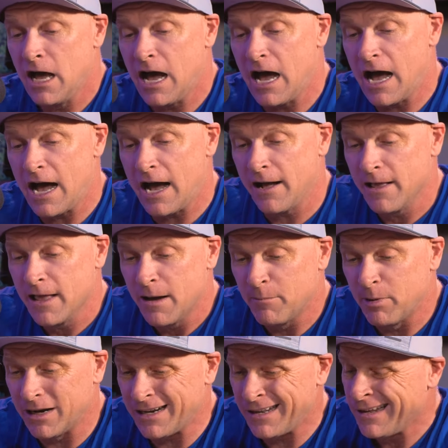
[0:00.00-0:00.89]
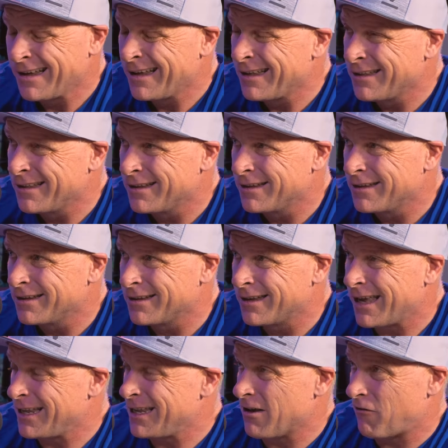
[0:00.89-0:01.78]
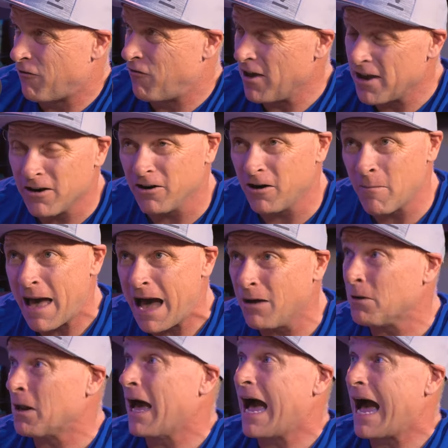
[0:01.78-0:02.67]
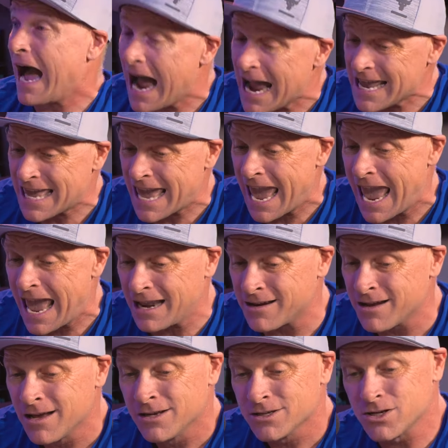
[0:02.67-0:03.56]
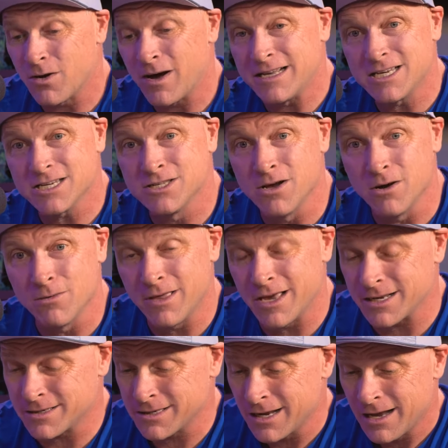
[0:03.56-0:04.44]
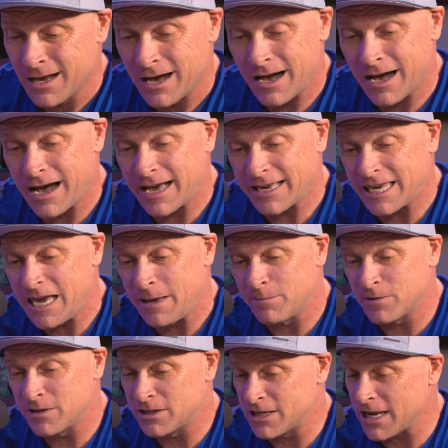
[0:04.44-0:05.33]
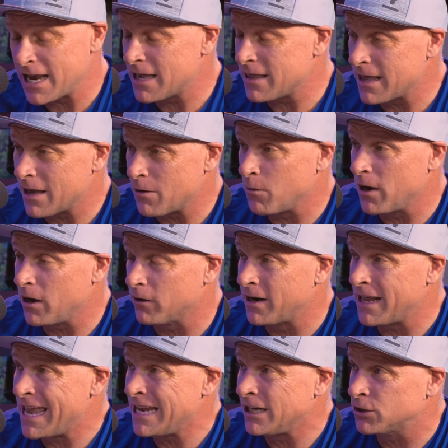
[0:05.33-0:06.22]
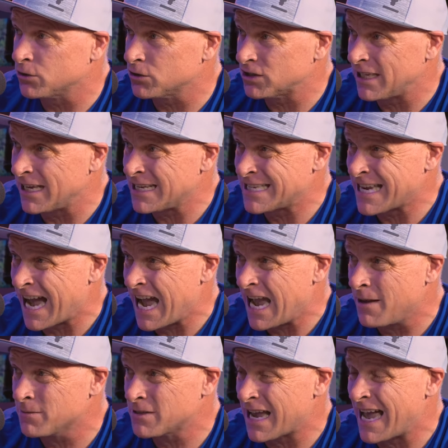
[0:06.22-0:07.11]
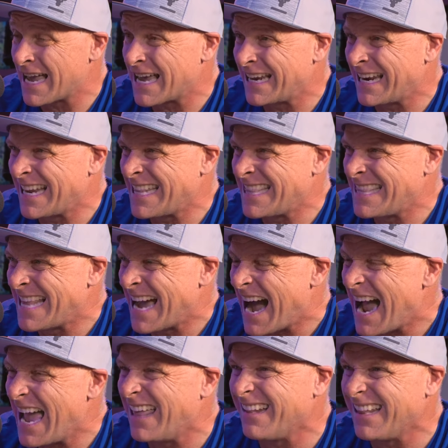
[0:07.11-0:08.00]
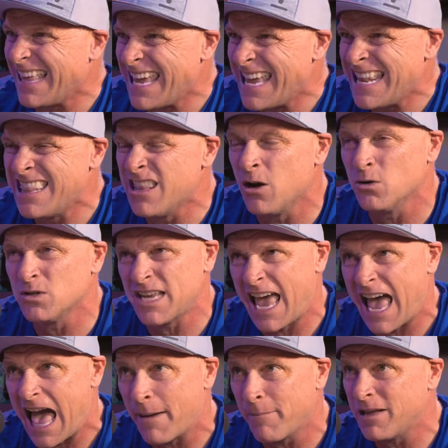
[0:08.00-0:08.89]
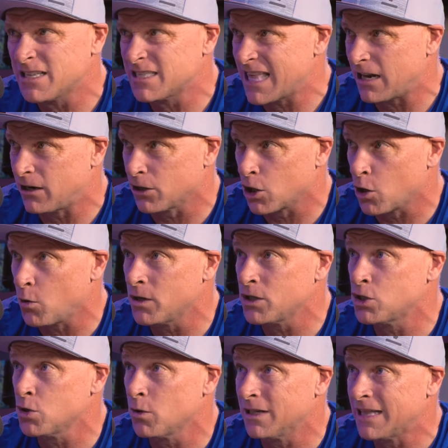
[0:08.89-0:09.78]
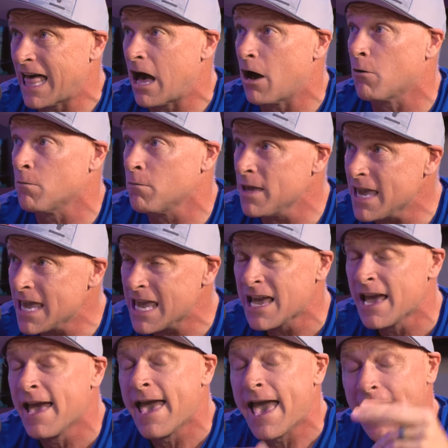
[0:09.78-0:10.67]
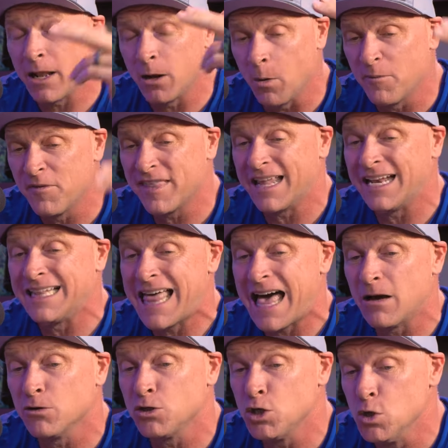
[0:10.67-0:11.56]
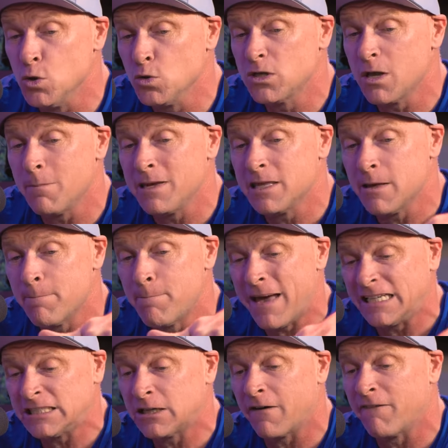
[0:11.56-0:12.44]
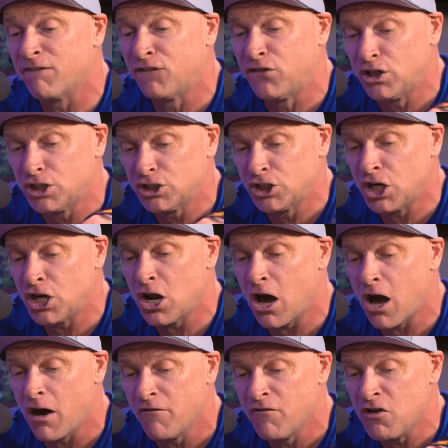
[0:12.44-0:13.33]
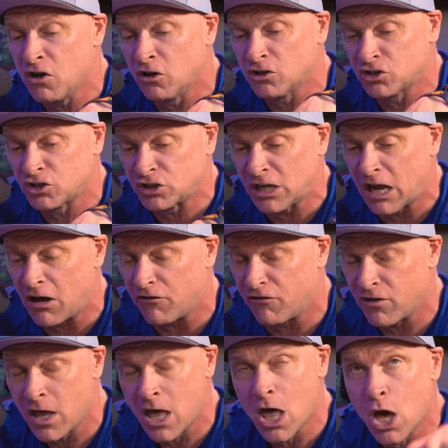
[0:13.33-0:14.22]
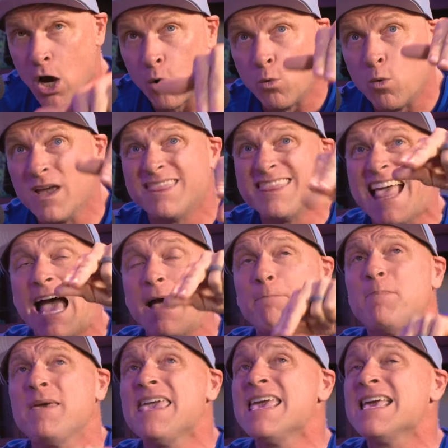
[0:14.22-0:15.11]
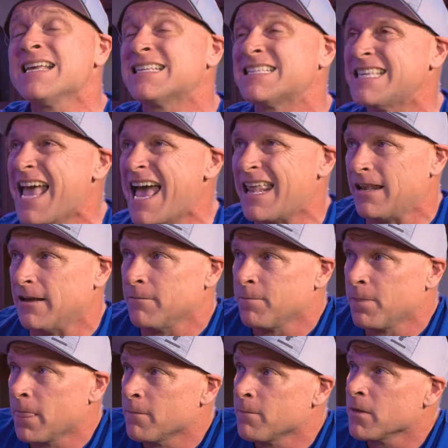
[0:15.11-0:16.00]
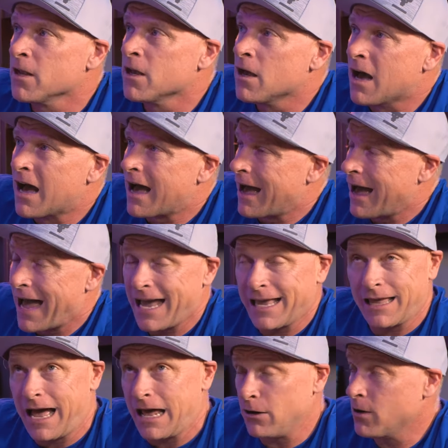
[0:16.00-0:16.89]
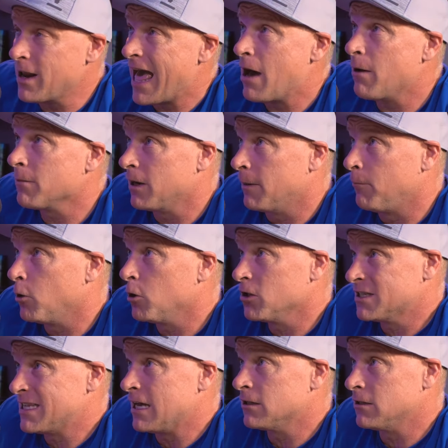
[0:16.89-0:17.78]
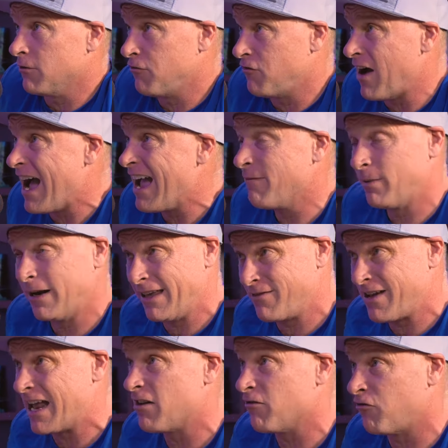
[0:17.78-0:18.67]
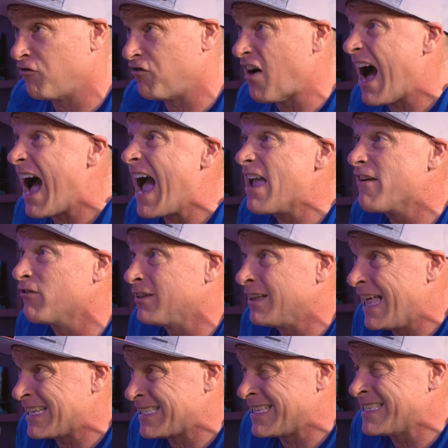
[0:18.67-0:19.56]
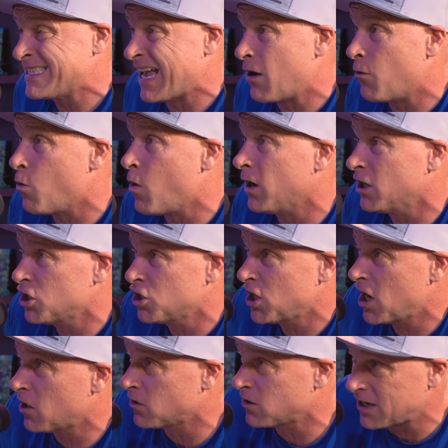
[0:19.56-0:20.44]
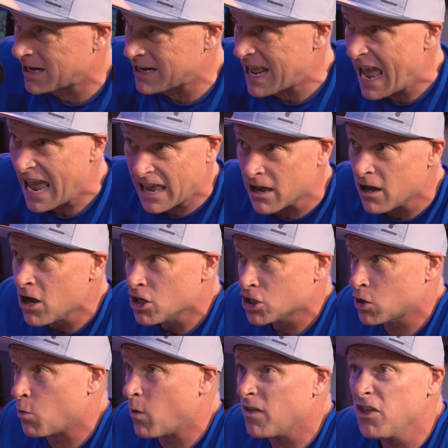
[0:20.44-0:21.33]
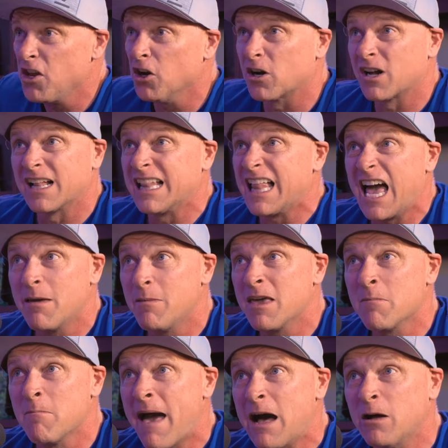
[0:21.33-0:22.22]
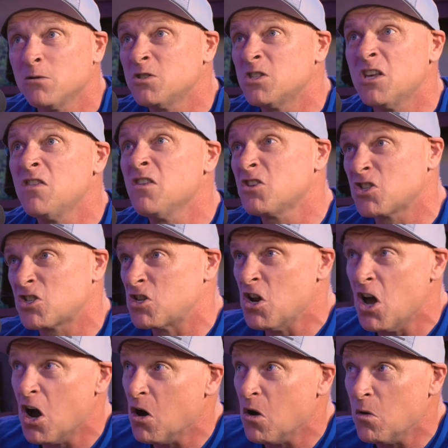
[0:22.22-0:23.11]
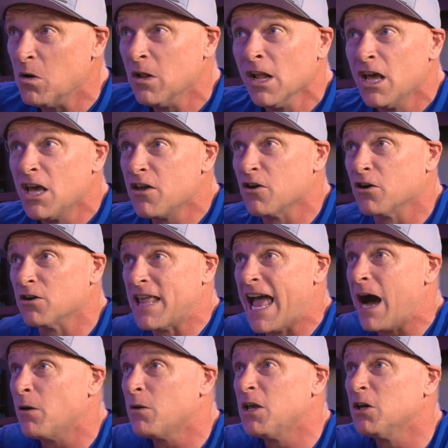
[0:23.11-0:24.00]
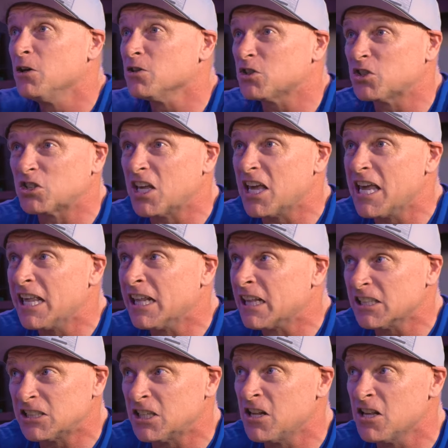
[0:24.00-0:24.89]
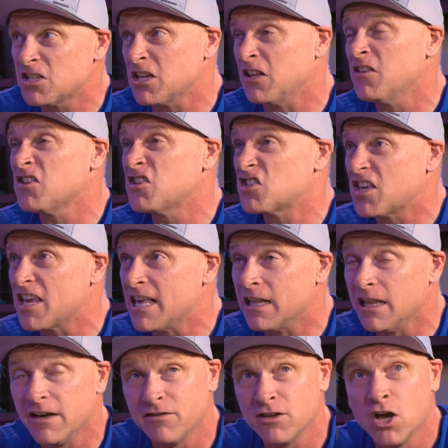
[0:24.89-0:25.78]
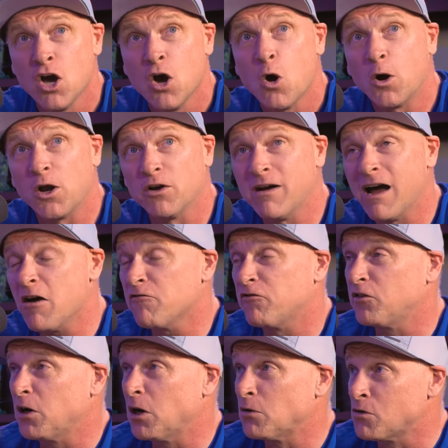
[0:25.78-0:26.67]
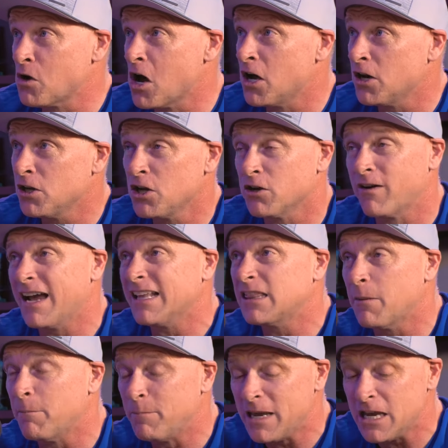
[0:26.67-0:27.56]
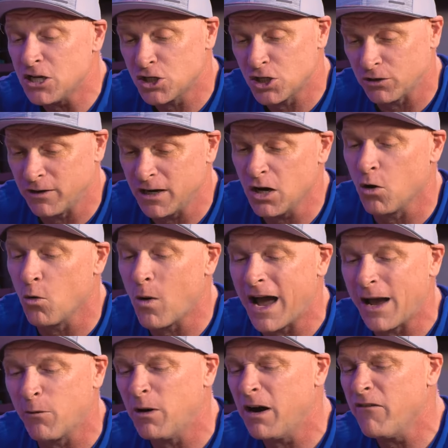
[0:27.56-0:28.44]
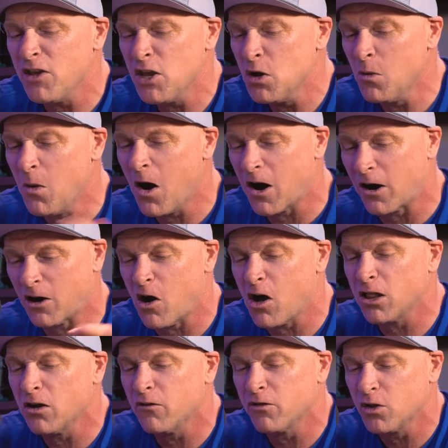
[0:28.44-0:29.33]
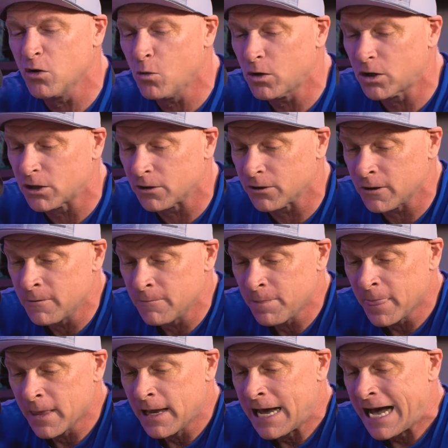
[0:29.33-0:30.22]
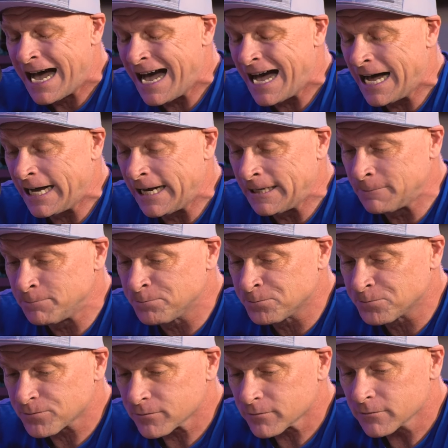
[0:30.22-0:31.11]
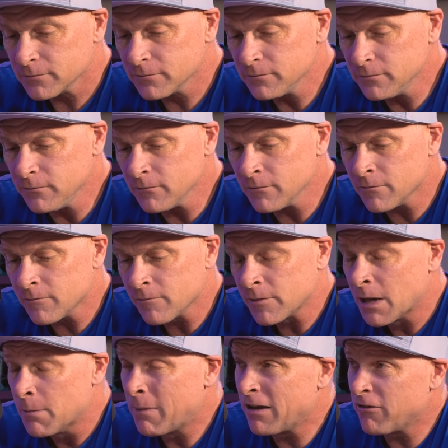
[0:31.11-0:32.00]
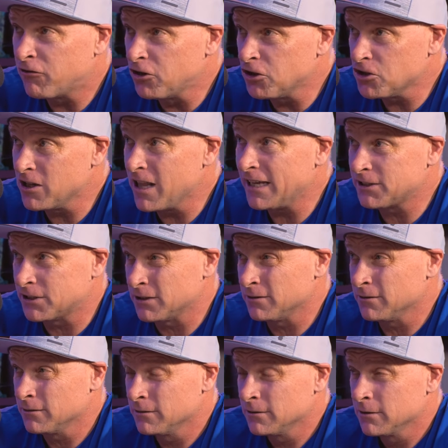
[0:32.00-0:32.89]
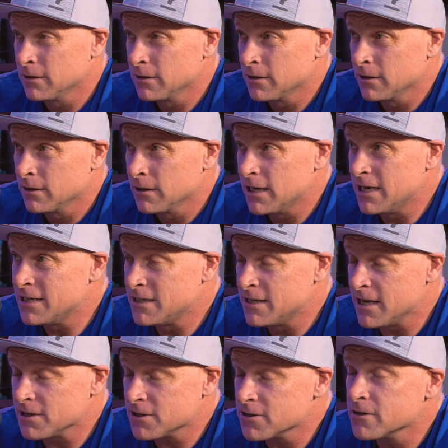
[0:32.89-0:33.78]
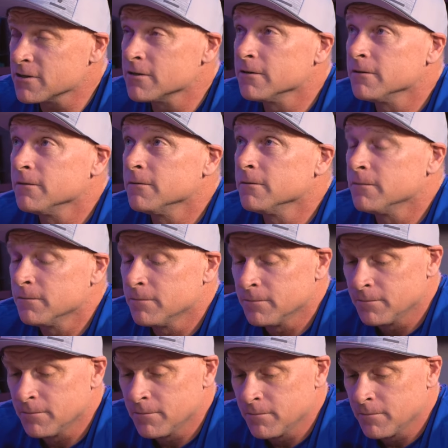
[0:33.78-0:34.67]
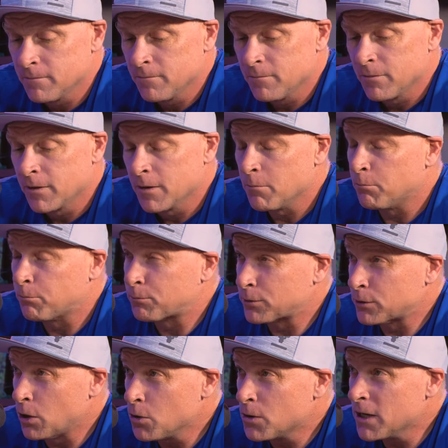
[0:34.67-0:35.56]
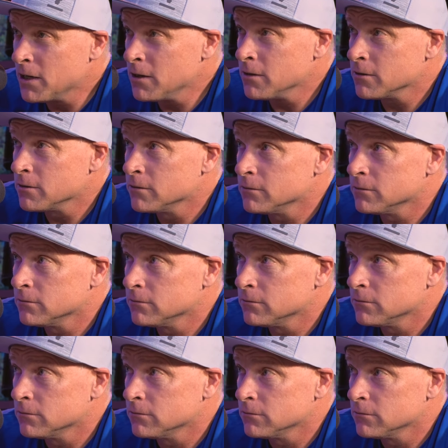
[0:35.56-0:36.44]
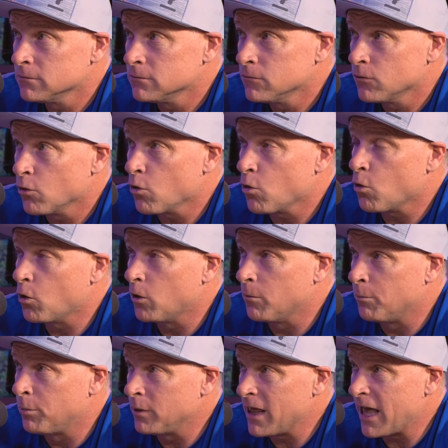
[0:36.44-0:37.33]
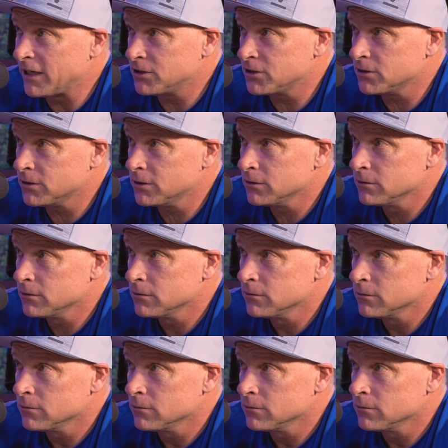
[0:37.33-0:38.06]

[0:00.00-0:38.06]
Uh, but can you figure them out? I can't. So I just know this. Uh, I keep say that we are in interesting times. I got to dial in those habits that are going to allow me and hopefully that allow you to be the best version of yourself. With that being said, I, I don't know how I'm going to boil this down to five, but I've got five lessons I want to share today. So whether you're climbing mountains in the snow, you're downhill skiing, listen to this on the ski lift, or you're out for a run, you're at the beach, you're in Hawaii, wherever you are, all over the world. Um, my first lesson is this broken or blessed?